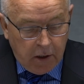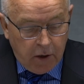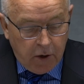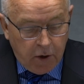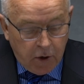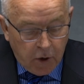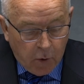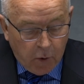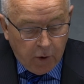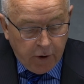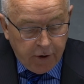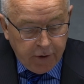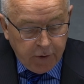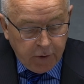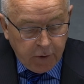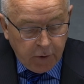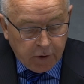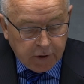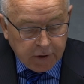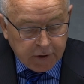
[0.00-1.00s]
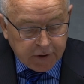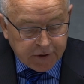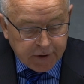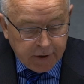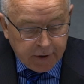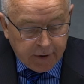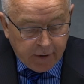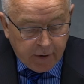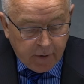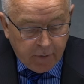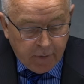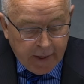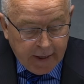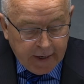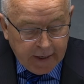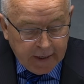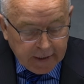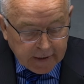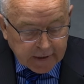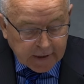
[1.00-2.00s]
nor do you consider that
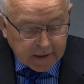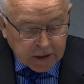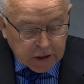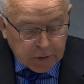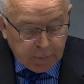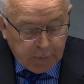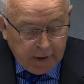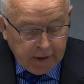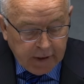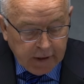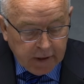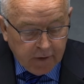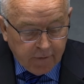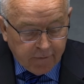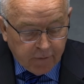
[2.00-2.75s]
it is expedient